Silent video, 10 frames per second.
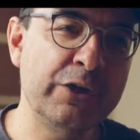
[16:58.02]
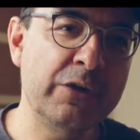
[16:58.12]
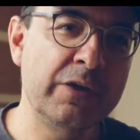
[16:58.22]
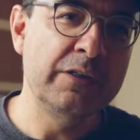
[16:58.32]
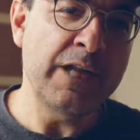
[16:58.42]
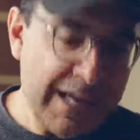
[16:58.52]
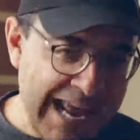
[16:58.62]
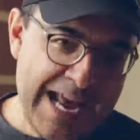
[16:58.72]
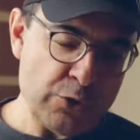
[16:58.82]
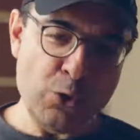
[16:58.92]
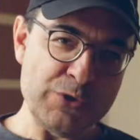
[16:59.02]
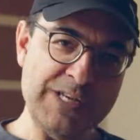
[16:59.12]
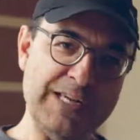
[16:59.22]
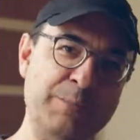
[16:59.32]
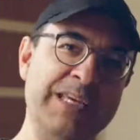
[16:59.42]
you know, not assholes
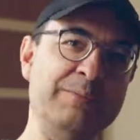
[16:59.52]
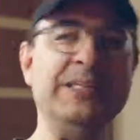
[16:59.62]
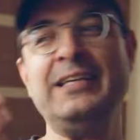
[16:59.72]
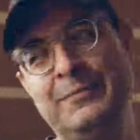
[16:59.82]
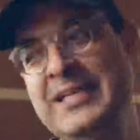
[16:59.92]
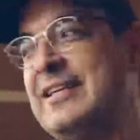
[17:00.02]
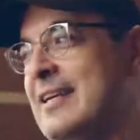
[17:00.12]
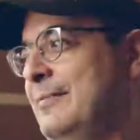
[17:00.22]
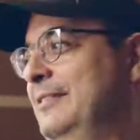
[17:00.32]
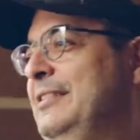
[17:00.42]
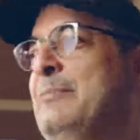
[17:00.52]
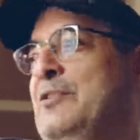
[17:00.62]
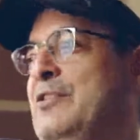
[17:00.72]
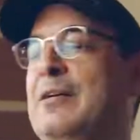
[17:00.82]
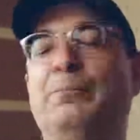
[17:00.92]
like me. I'm
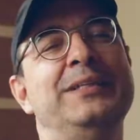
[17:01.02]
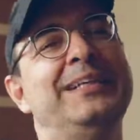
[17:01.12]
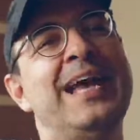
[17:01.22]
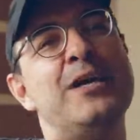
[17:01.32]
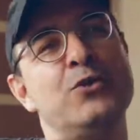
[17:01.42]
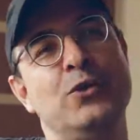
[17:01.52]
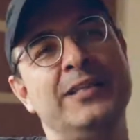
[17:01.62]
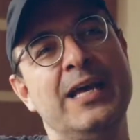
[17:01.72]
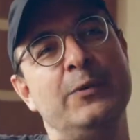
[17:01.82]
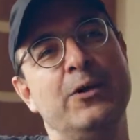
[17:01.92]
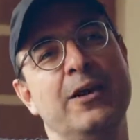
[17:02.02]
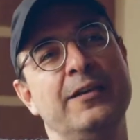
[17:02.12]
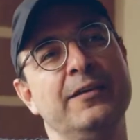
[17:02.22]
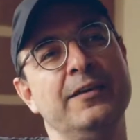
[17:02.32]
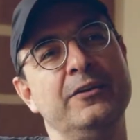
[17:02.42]
just a complete asshole in that
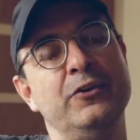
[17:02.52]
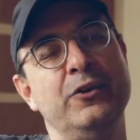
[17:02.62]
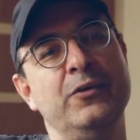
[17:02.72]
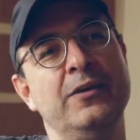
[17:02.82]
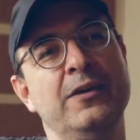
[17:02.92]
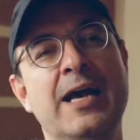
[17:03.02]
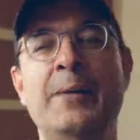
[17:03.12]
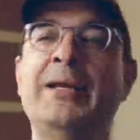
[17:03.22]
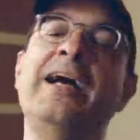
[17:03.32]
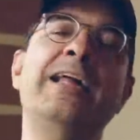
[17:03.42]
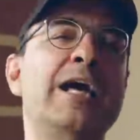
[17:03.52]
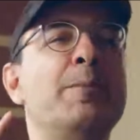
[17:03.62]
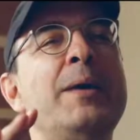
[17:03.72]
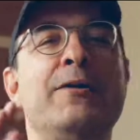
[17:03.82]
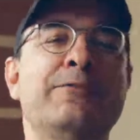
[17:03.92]
regard, you know? I mean, I'll
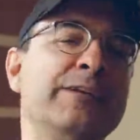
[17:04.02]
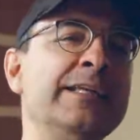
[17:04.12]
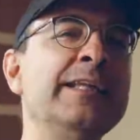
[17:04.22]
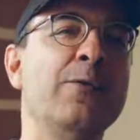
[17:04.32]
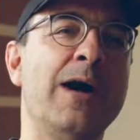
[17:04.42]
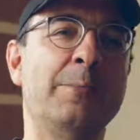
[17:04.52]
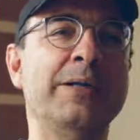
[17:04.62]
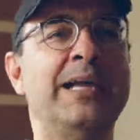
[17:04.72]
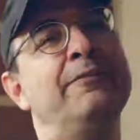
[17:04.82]
help out for a little while, but